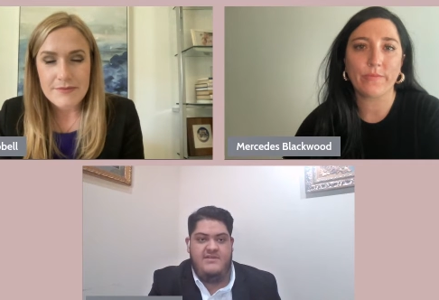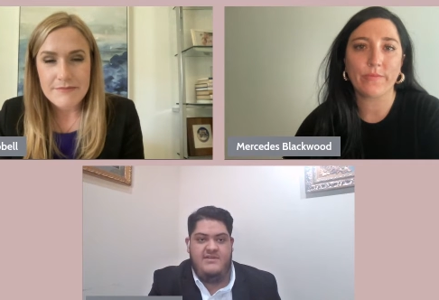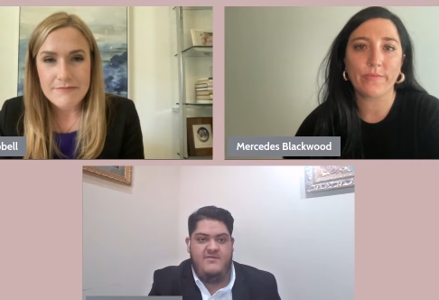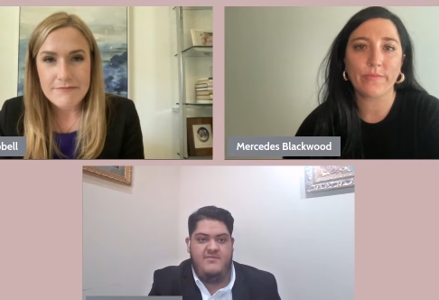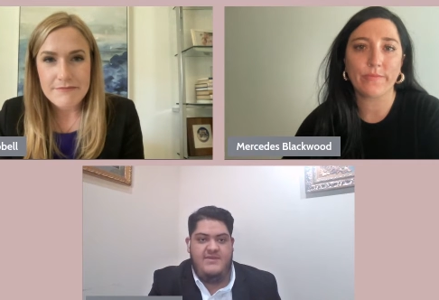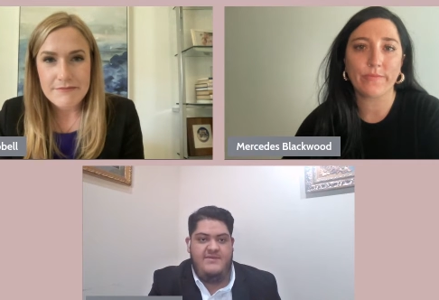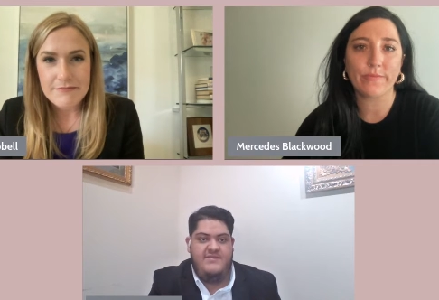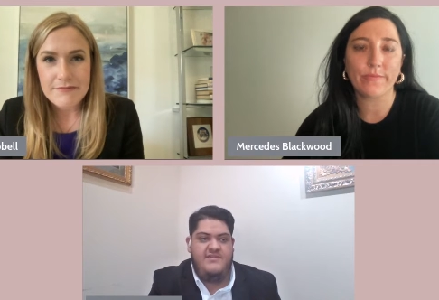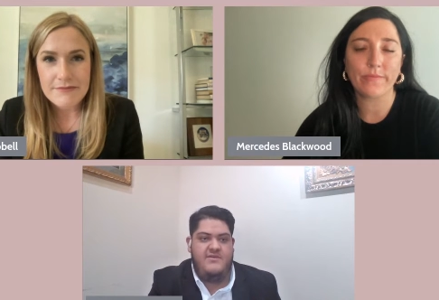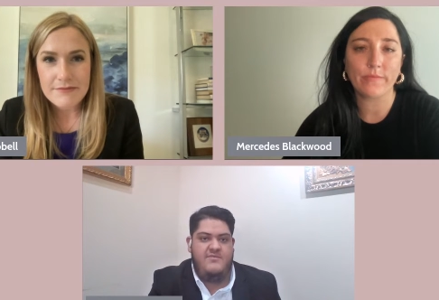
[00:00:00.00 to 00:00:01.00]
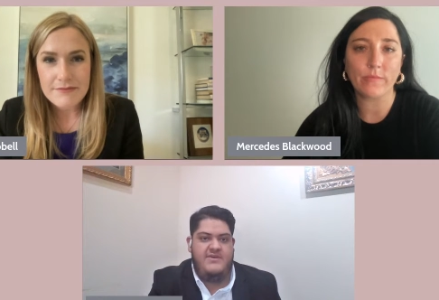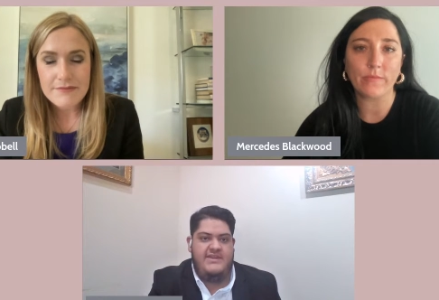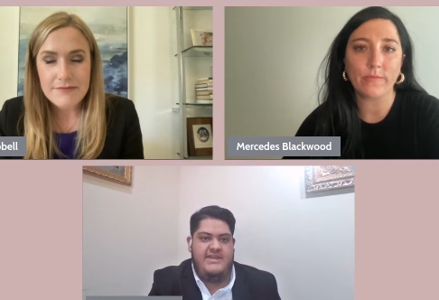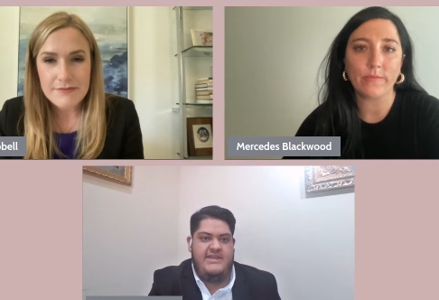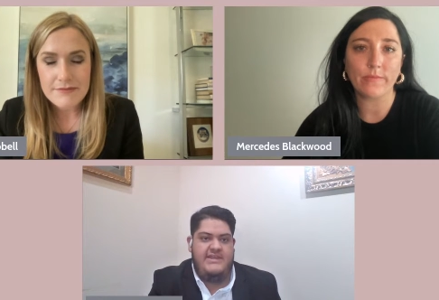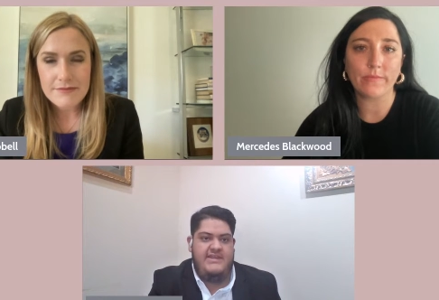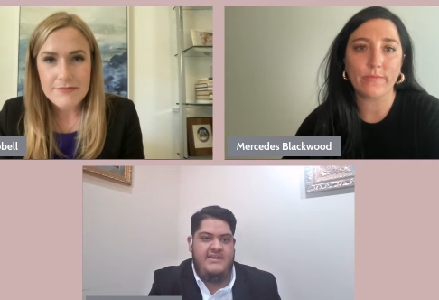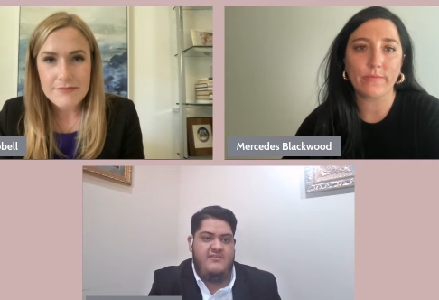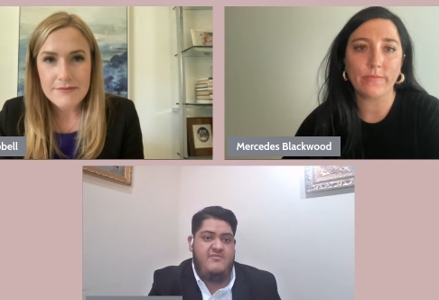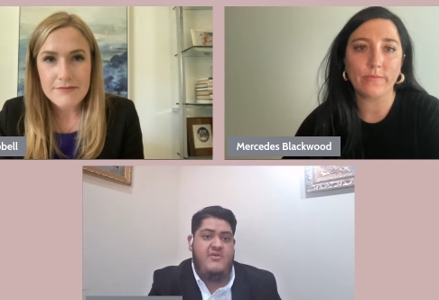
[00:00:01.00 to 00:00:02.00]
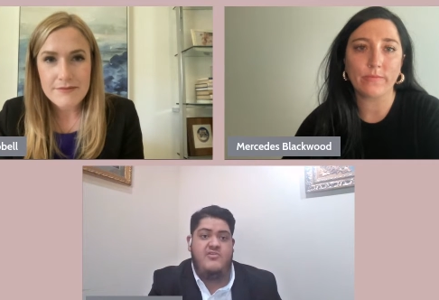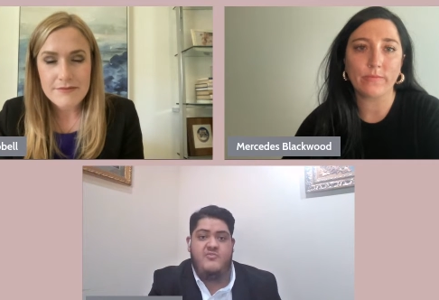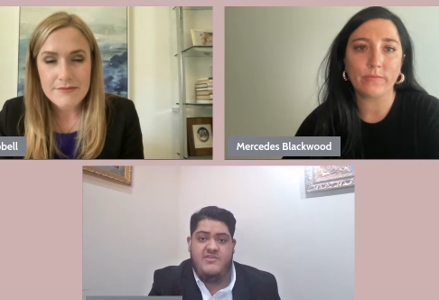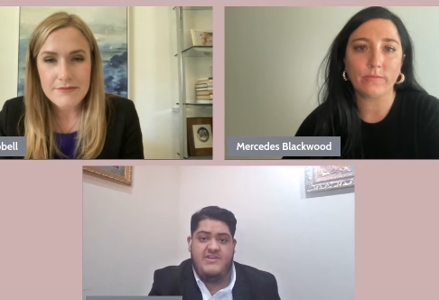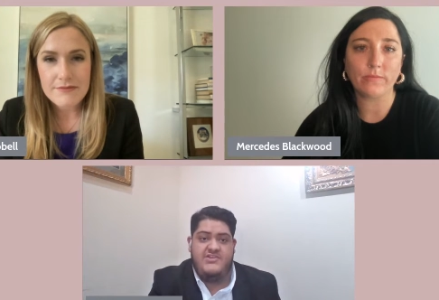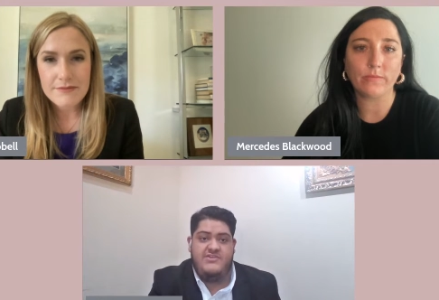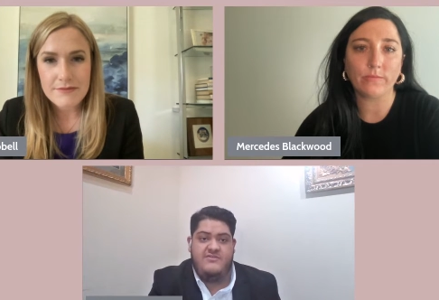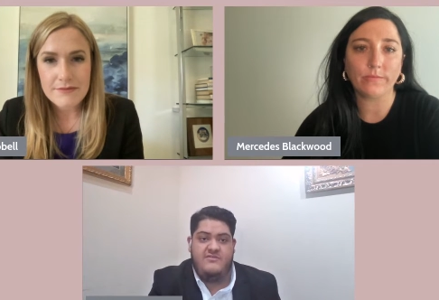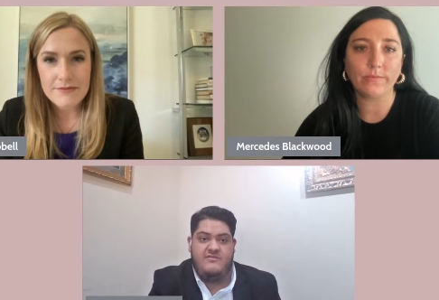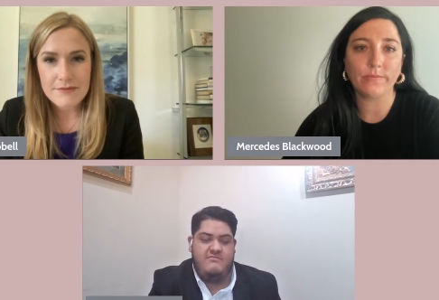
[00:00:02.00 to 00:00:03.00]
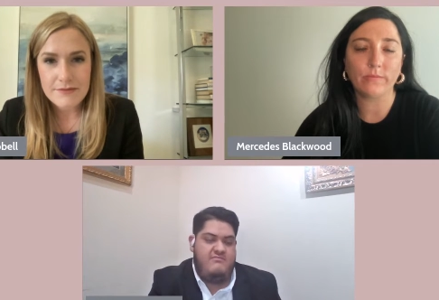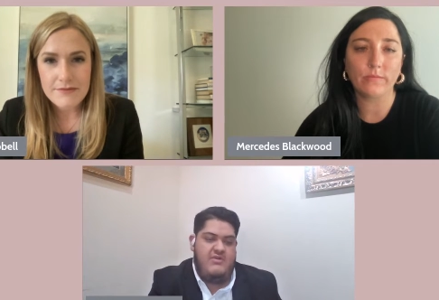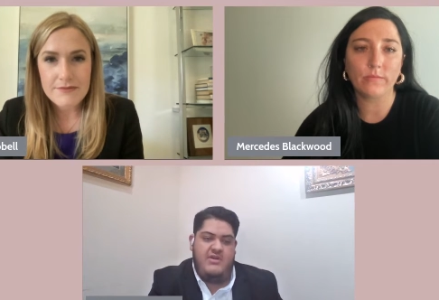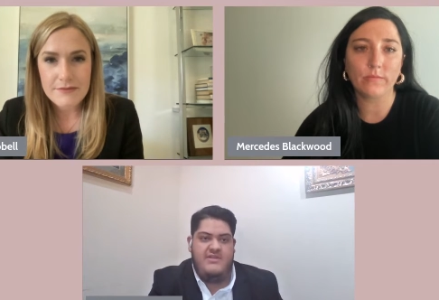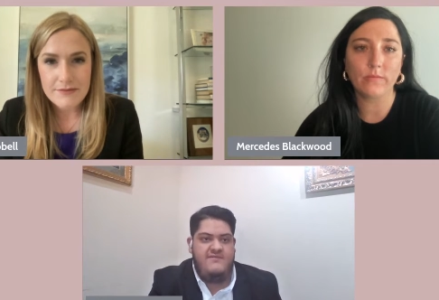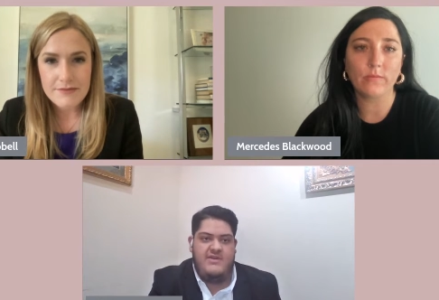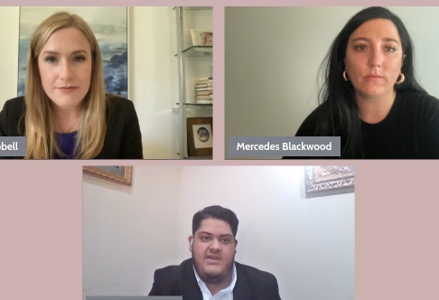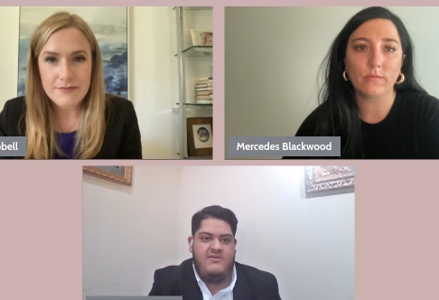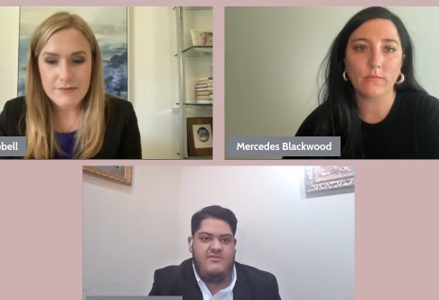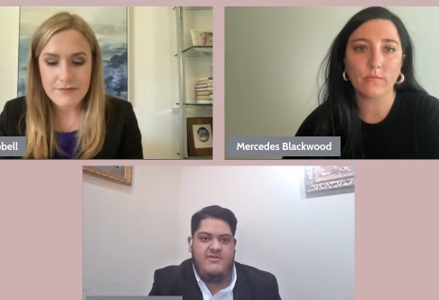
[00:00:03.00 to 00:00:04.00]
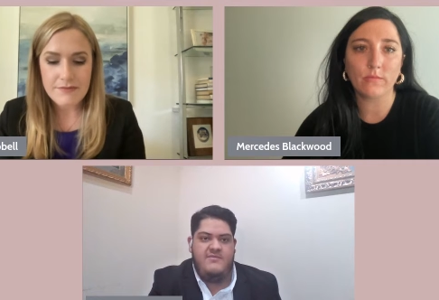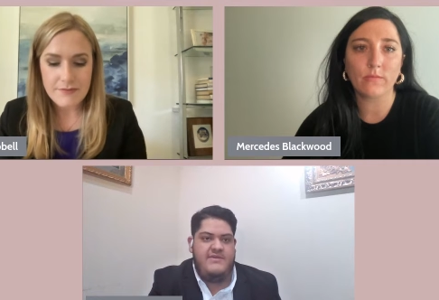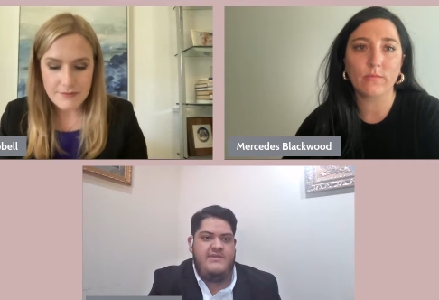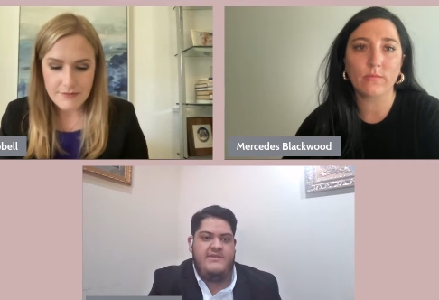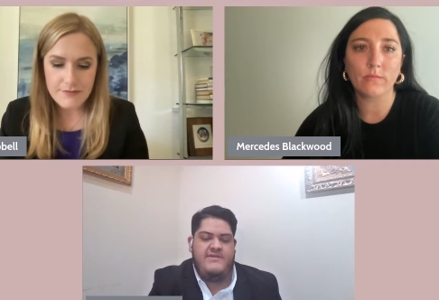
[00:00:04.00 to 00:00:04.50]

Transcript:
Speaker 1: Uh, maybe somebody in a smaller position or probably even higher up